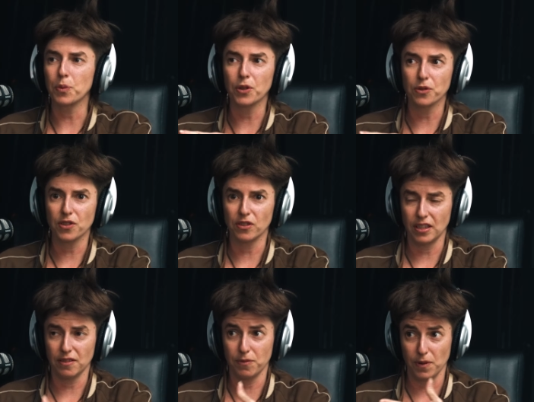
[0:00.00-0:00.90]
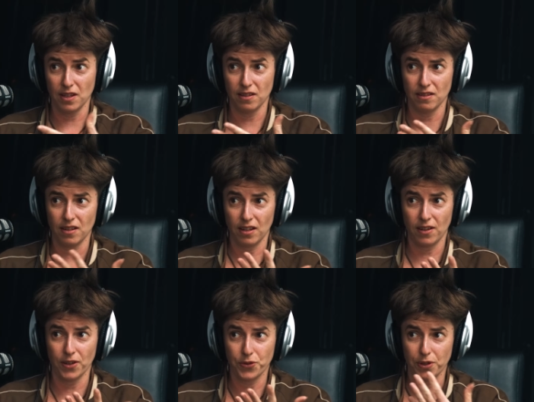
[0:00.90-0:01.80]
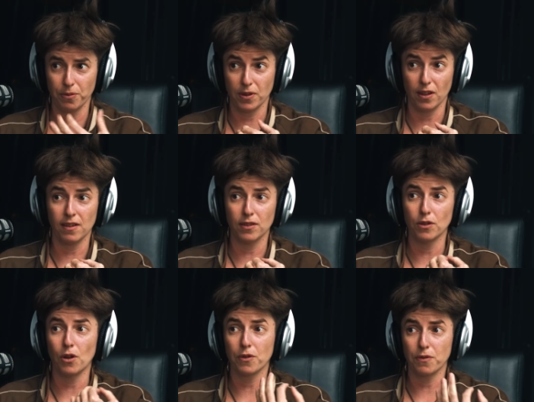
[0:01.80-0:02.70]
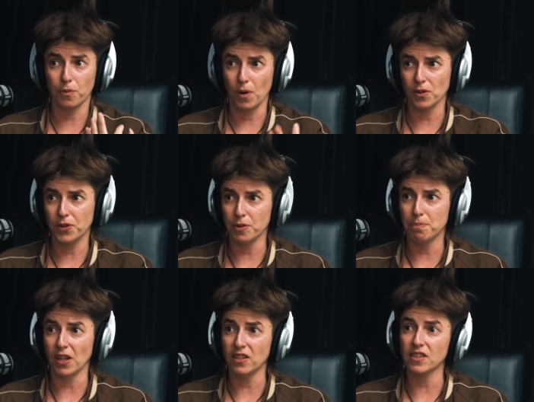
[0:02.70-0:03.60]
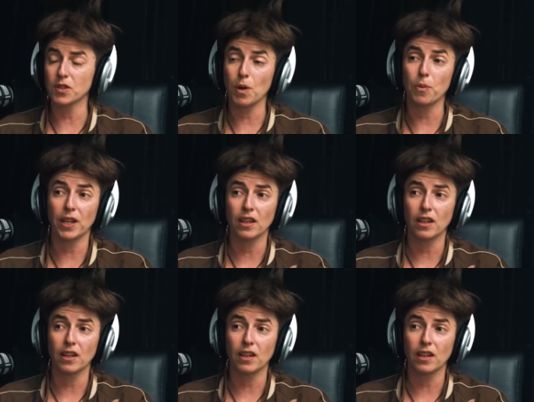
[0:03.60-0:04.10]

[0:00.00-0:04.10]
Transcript: We also live in a country with a lot of wealth and abundance where we